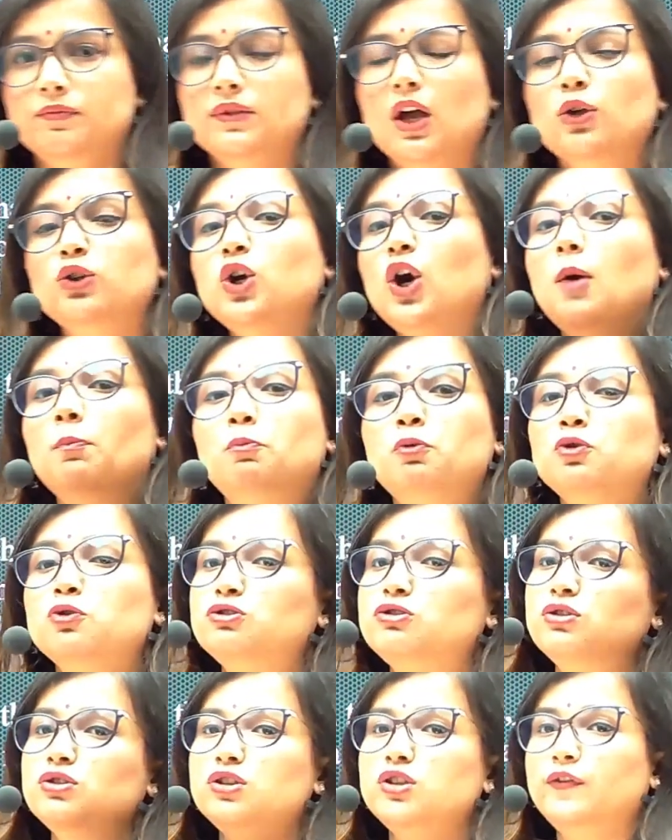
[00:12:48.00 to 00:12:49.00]
Now, the
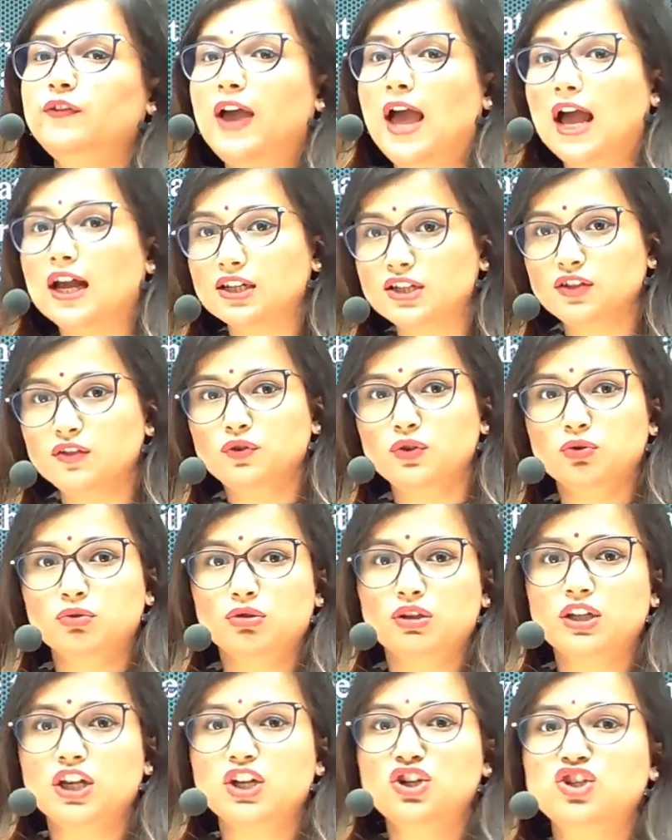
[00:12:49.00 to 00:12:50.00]
opposers of active
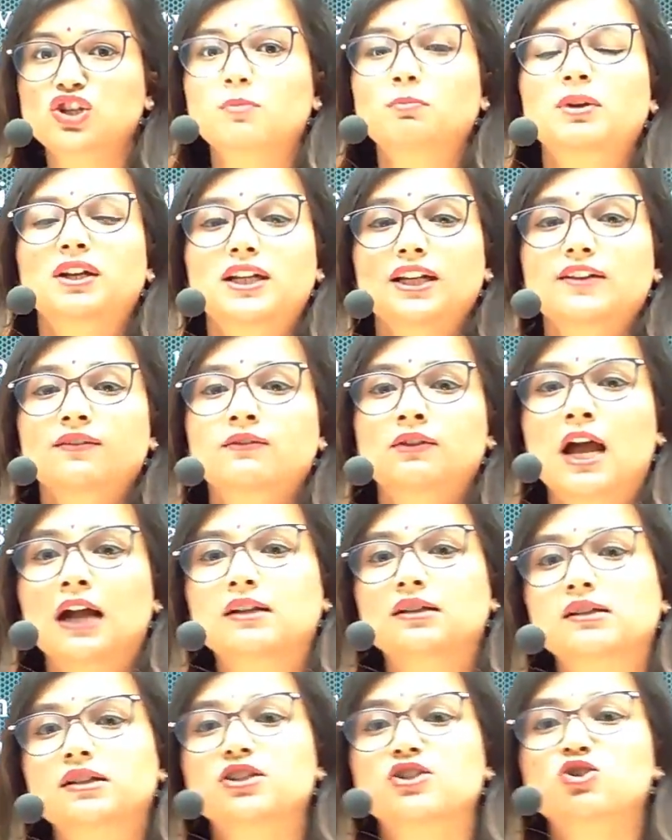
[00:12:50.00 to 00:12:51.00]
euthanasia believe that
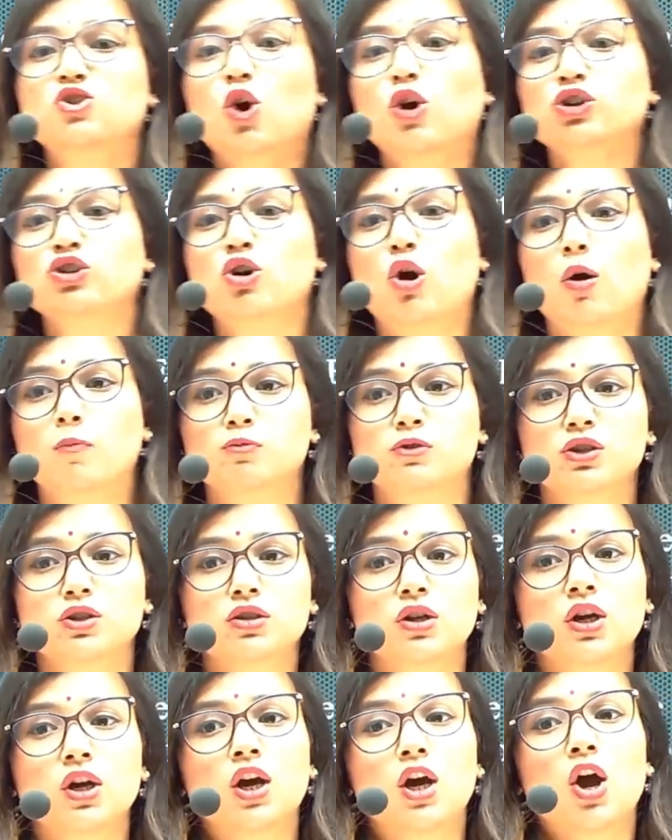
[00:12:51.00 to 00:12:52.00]
it is not
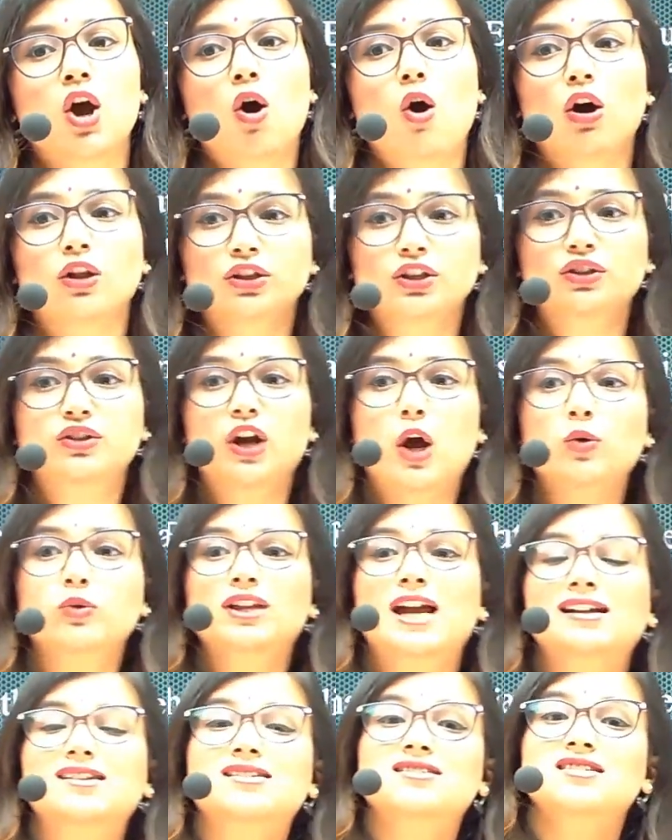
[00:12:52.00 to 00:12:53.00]
opted on the ground
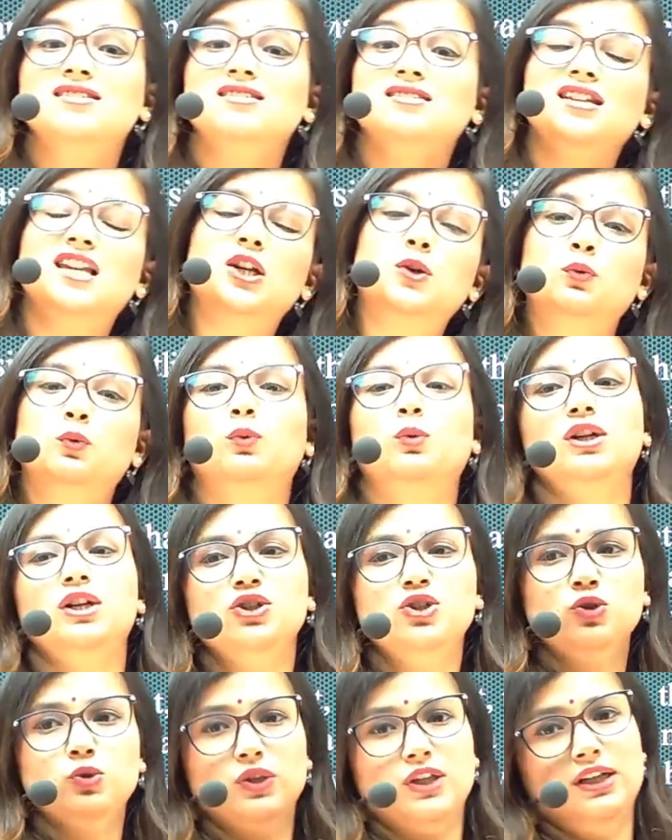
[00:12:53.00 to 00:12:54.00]
that it is
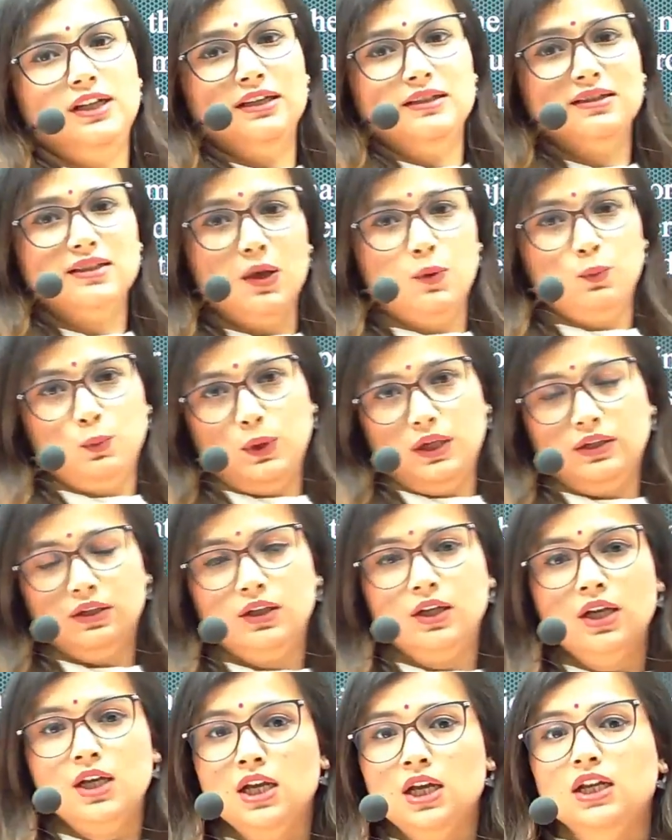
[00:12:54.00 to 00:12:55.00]
equivalent to killing someone.
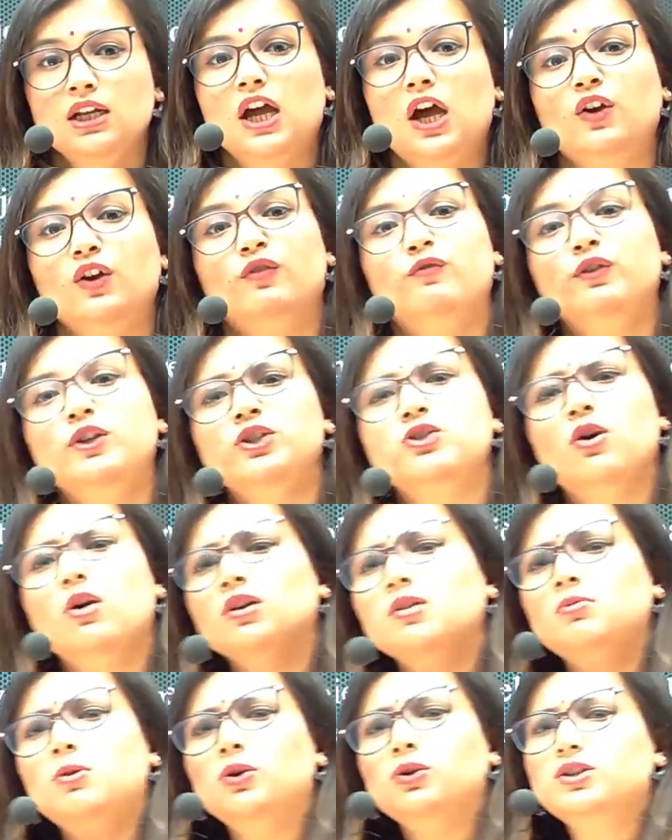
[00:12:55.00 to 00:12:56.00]
Now, if we talk
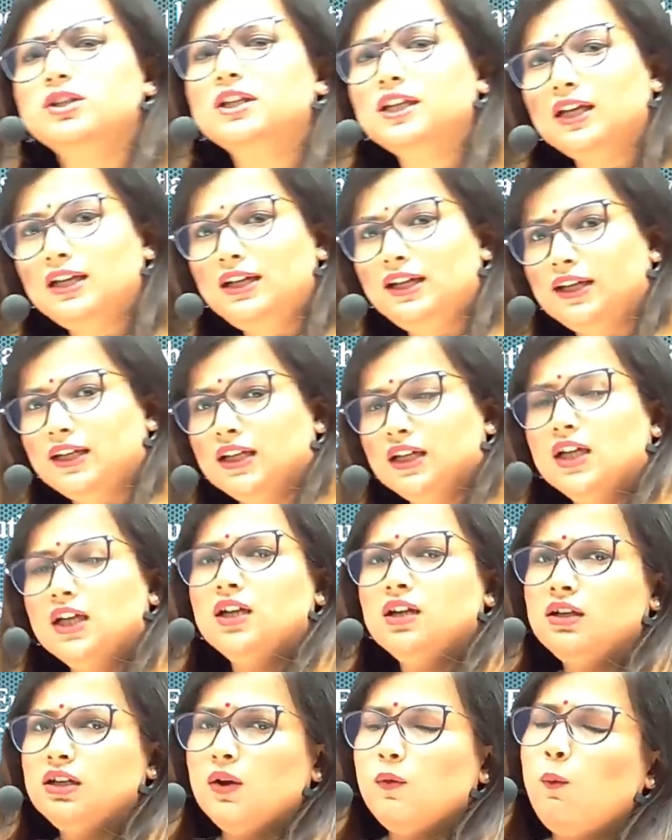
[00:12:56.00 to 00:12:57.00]
about killing,
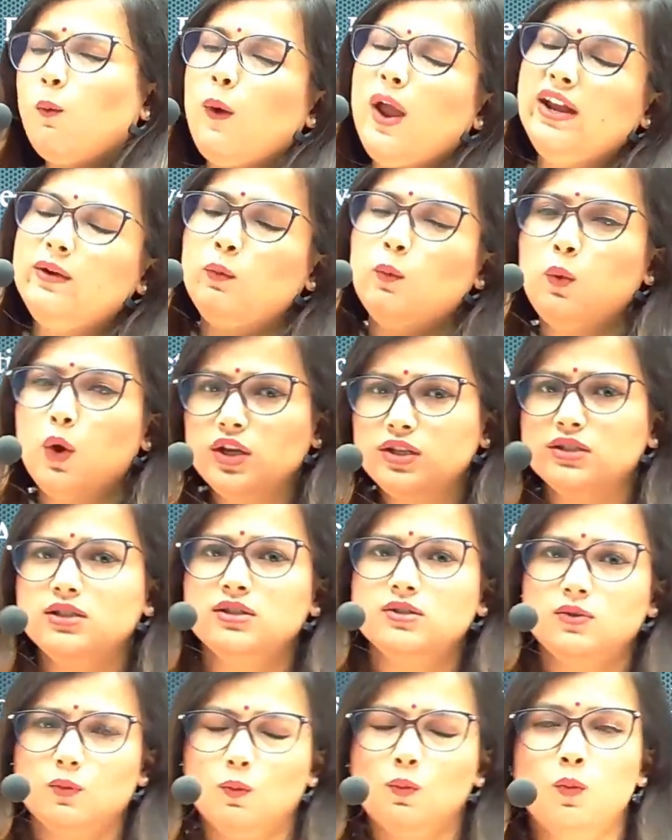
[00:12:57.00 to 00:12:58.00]

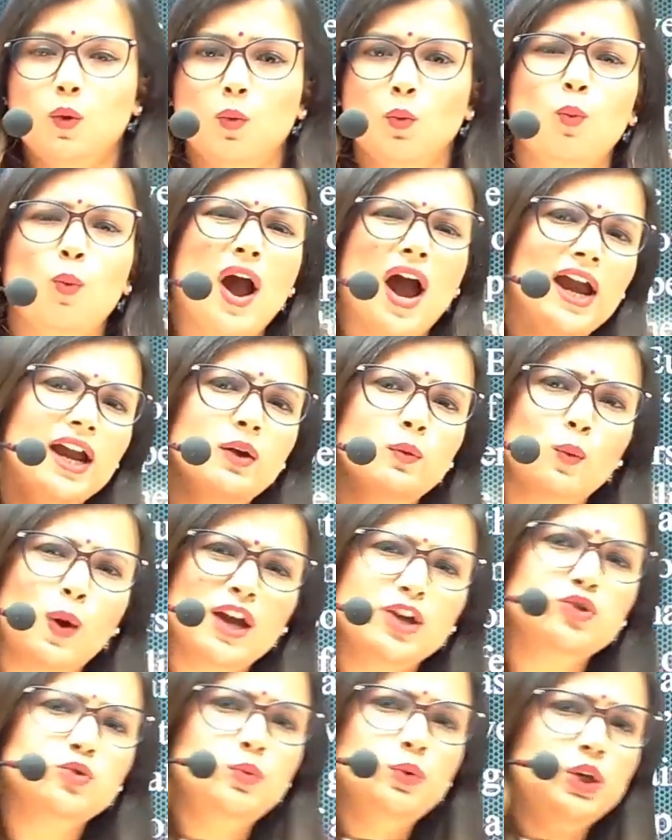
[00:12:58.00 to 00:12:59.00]

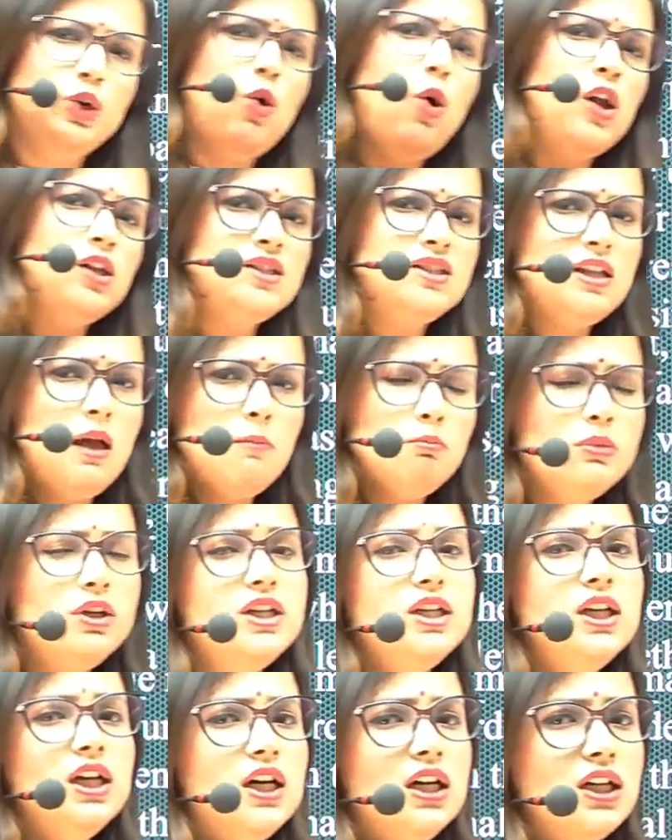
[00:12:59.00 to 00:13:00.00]
why do we call somebody a